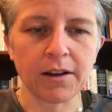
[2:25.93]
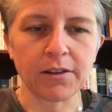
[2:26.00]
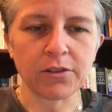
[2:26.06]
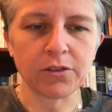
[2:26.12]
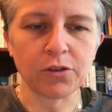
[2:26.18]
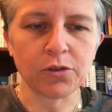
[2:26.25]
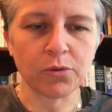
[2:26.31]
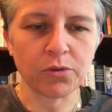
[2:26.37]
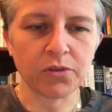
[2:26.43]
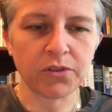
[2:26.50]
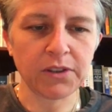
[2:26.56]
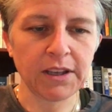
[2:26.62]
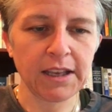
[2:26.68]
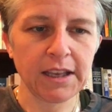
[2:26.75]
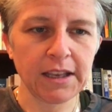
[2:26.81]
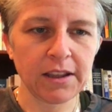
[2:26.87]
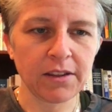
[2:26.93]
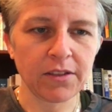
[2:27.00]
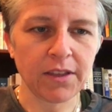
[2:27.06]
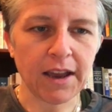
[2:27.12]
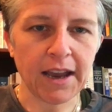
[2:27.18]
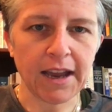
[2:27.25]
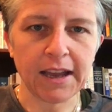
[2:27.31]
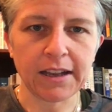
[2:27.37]
you'll see
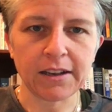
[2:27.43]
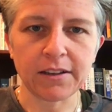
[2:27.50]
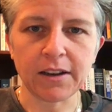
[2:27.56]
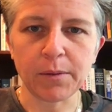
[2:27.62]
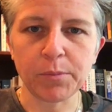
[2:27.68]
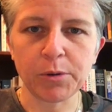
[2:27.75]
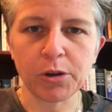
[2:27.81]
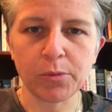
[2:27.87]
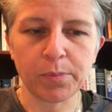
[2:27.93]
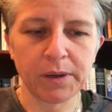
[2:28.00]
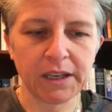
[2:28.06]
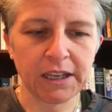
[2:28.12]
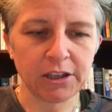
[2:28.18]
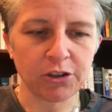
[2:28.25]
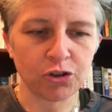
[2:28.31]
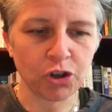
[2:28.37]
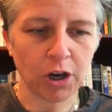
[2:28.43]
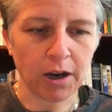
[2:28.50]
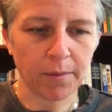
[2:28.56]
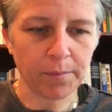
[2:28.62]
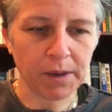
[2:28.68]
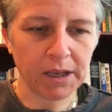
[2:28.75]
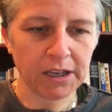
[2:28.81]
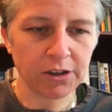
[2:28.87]
that WP
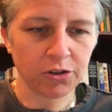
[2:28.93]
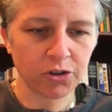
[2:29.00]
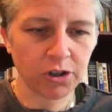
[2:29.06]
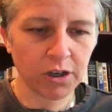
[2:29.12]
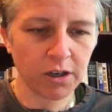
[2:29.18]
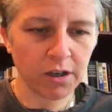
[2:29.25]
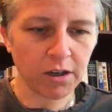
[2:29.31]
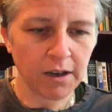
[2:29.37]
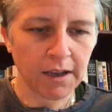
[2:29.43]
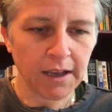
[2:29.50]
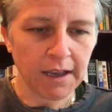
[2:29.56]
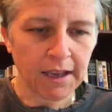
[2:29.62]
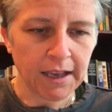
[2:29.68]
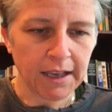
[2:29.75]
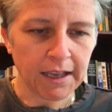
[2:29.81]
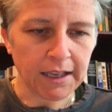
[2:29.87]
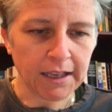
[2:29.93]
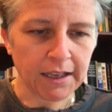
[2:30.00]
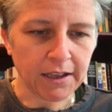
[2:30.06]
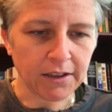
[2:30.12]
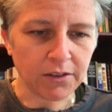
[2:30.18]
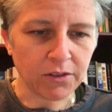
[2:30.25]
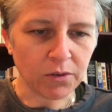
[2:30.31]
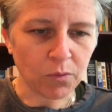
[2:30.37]
Job Manager
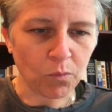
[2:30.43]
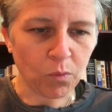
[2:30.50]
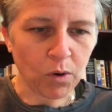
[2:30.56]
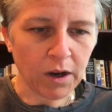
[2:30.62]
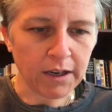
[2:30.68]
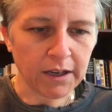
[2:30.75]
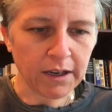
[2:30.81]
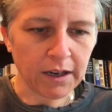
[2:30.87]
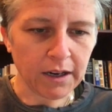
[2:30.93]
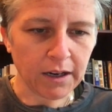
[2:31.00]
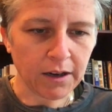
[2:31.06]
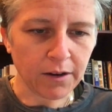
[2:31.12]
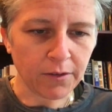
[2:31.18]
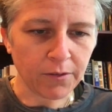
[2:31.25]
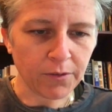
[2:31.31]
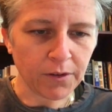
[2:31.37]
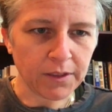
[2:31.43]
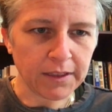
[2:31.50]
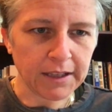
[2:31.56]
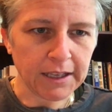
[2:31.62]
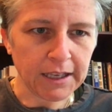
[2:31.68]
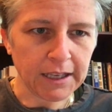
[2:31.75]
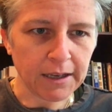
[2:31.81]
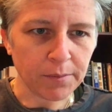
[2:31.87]
is one of
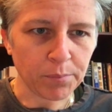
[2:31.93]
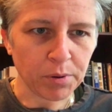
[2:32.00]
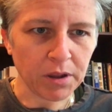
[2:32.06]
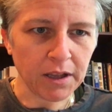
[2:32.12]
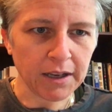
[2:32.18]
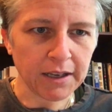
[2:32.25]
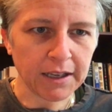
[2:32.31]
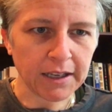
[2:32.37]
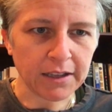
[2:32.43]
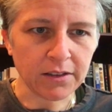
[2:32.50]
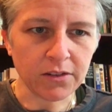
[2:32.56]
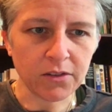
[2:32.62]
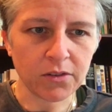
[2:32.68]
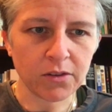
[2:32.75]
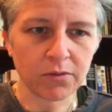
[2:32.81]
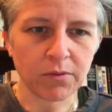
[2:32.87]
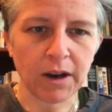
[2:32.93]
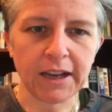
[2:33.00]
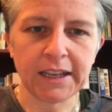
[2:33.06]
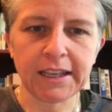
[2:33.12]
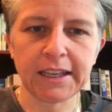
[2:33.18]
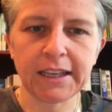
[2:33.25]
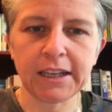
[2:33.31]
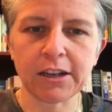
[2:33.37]
the plugins right
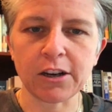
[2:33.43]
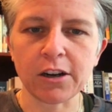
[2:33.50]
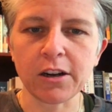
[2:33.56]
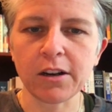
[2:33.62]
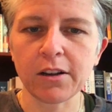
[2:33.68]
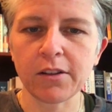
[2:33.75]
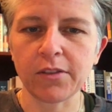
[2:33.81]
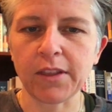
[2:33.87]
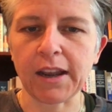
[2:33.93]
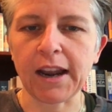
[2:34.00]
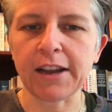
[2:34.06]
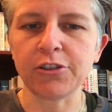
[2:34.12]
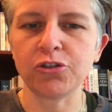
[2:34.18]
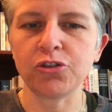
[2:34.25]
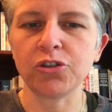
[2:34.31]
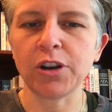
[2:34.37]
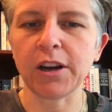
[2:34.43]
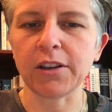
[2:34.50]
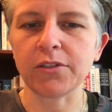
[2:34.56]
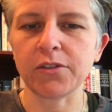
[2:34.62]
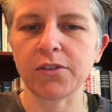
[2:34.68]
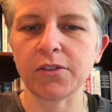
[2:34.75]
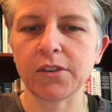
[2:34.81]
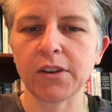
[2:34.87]
here that I
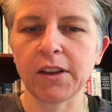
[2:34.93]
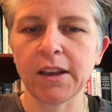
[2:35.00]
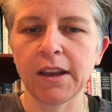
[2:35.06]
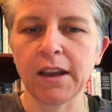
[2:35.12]
just